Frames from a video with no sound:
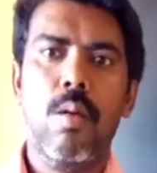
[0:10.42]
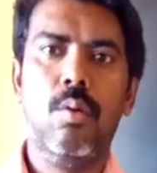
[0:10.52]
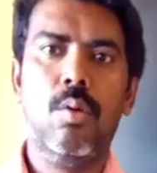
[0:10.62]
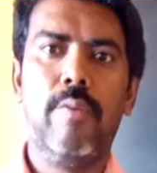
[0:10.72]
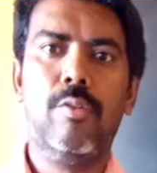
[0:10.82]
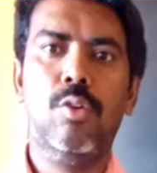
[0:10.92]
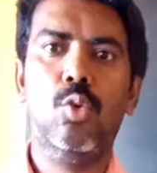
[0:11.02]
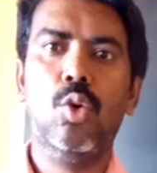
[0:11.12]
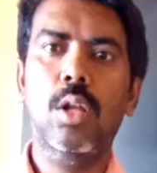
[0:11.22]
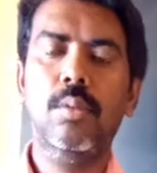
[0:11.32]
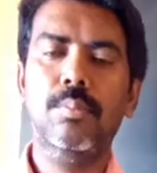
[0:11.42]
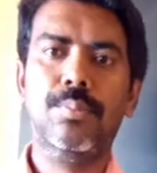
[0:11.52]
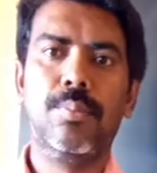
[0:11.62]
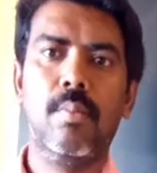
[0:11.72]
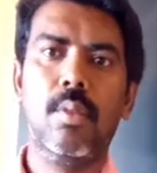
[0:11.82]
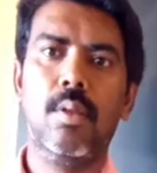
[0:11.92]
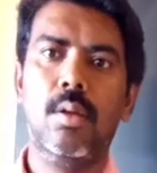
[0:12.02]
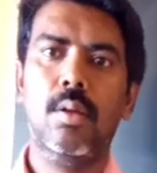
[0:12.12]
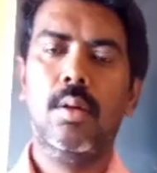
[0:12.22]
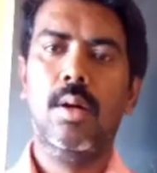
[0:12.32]
Good afternoon to all,
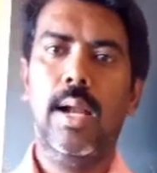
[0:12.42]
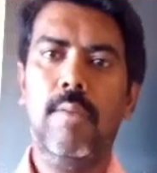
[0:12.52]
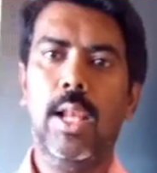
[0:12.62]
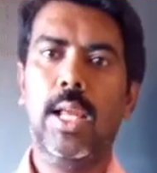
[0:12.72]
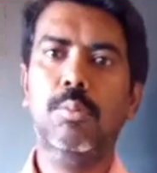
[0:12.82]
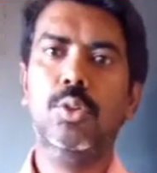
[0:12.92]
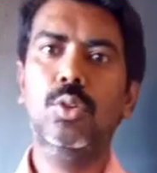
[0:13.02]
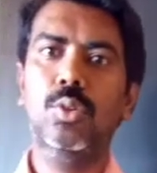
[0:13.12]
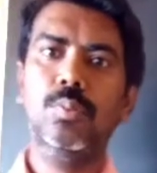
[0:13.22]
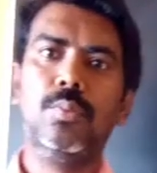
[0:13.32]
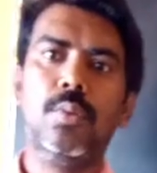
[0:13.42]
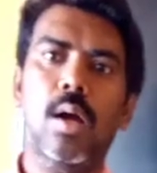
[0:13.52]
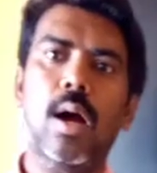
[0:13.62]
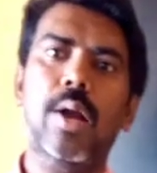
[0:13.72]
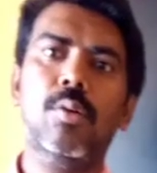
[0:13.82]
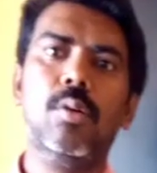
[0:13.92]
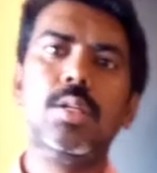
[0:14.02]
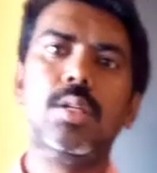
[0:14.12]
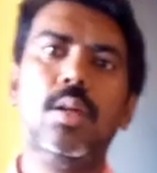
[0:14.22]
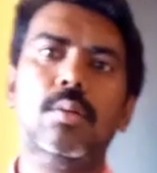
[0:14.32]
and welcome to Anu
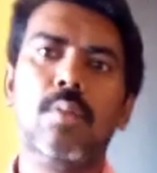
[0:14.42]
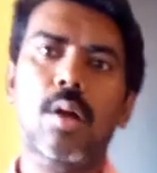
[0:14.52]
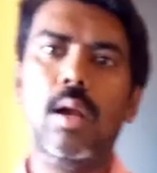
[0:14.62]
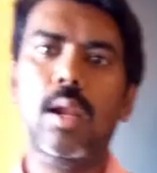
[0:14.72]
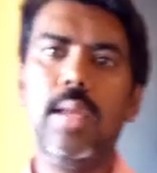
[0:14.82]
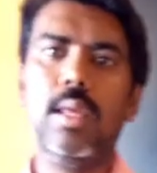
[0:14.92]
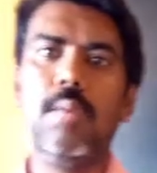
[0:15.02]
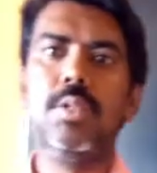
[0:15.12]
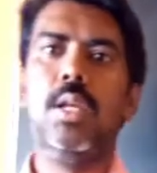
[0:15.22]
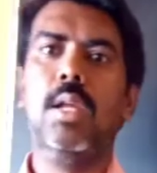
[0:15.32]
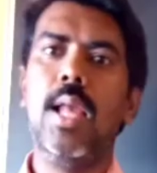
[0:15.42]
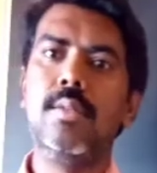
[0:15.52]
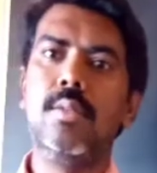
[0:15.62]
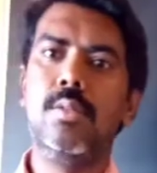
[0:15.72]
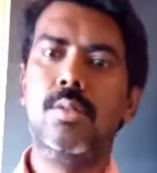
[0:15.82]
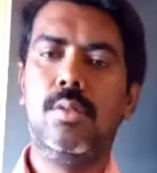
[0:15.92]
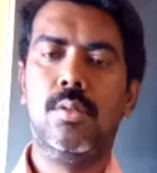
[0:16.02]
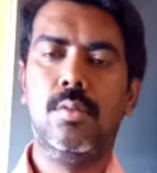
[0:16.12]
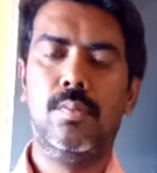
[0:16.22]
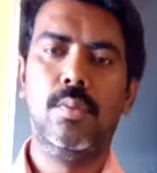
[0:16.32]
Krishna online chemistry
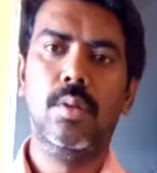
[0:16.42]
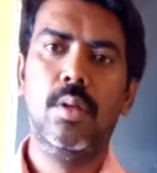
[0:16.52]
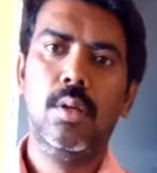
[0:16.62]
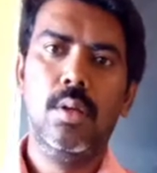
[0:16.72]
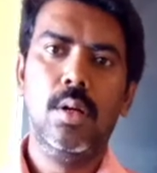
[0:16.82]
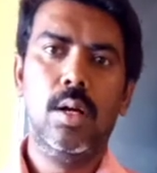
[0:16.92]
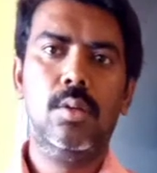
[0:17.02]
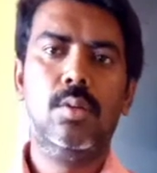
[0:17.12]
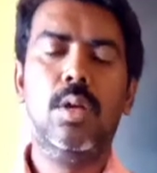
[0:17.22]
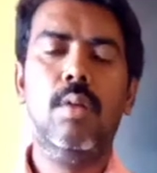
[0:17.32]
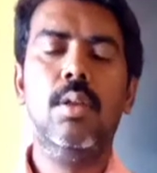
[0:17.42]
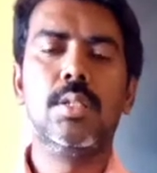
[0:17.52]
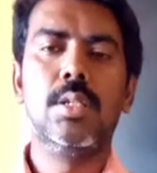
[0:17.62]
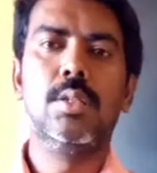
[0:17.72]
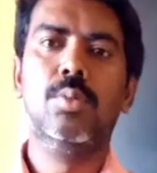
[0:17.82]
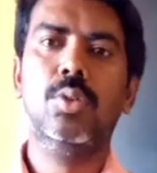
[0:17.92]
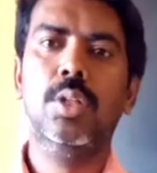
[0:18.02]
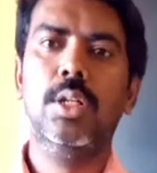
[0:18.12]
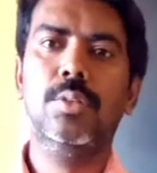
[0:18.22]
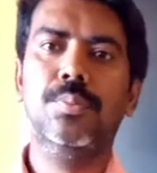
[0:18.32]
classes. And today we'll discuss about
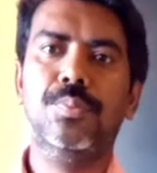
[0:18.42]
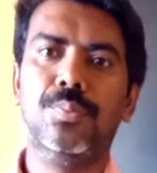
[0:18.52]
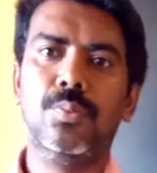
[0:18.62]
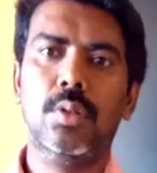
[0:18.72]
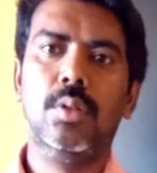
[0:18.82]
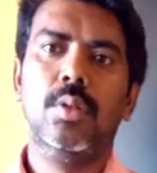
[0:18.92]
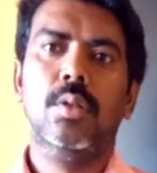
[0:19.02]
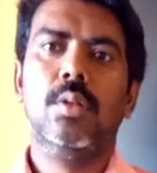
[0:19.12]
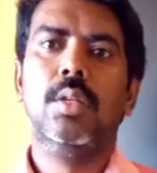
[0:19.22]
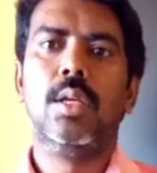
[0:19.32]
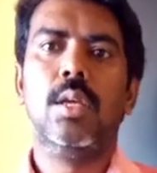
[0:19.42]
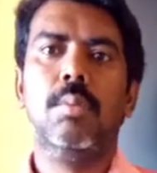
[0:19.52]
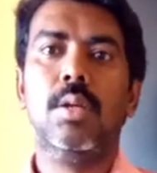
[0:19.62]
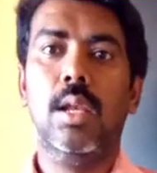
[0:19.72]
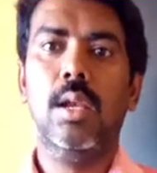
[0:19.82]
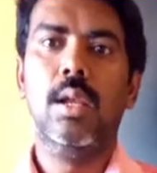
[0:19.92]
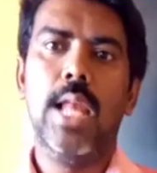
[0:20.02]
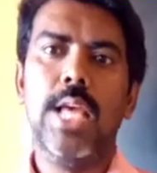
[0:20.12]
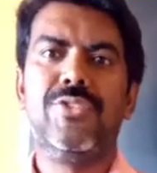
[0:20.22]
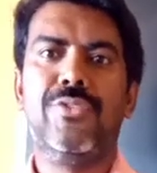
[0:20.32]
the chemical
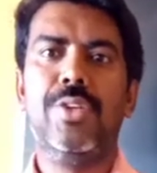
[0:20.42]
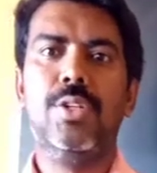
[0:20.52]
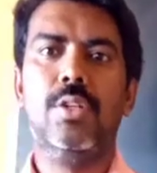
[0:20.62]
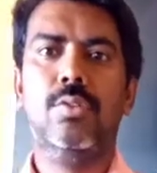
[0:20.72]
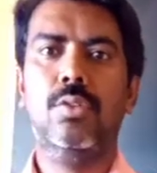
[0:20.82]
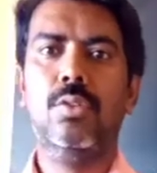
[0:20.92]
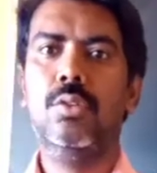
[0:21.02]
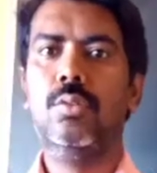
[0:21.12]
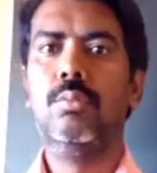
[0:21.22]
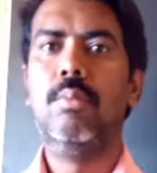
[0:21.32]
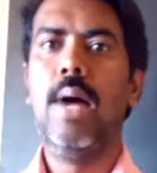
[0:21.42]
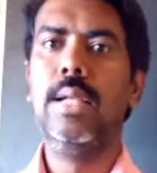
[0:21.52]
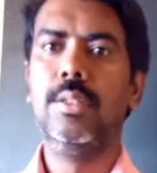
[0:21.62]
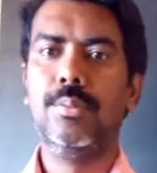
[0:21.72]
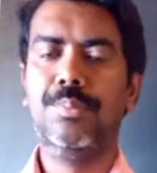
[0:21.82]
classification of matter.